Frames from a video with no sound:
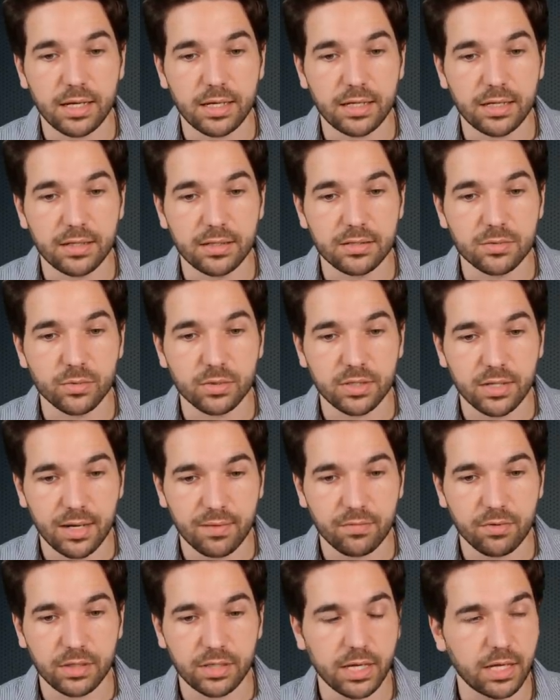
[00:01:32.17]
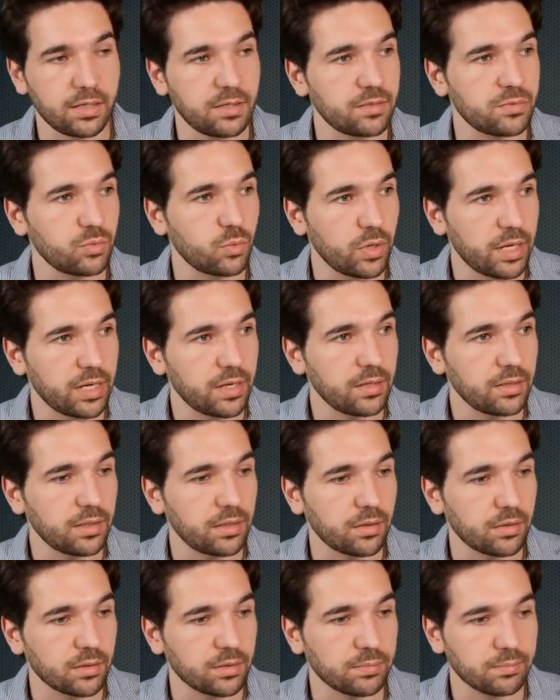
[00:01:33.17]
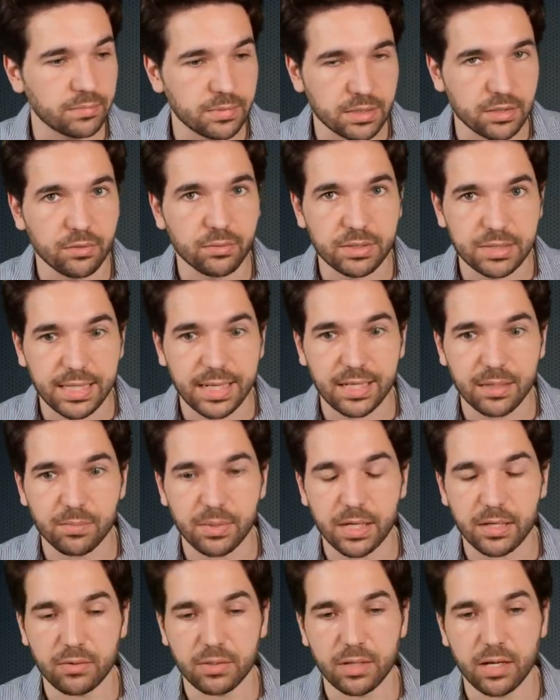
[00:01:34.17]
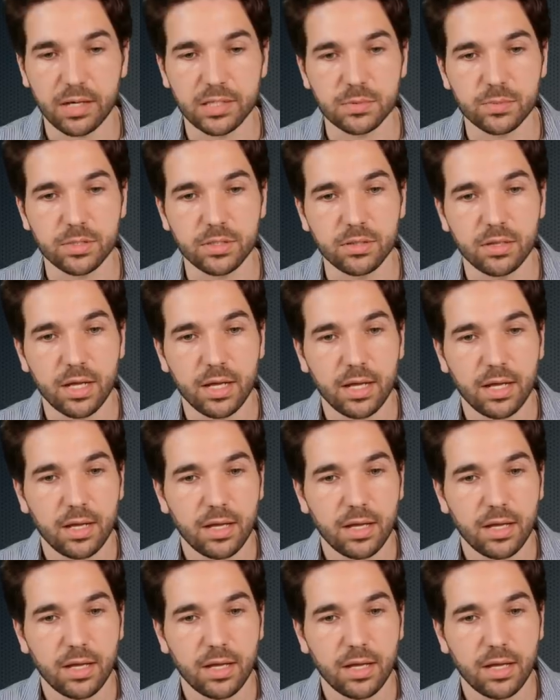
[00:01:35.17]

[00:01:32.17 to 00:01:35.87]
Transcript: he is recovering and he's well, or you know he's getting better in hospital.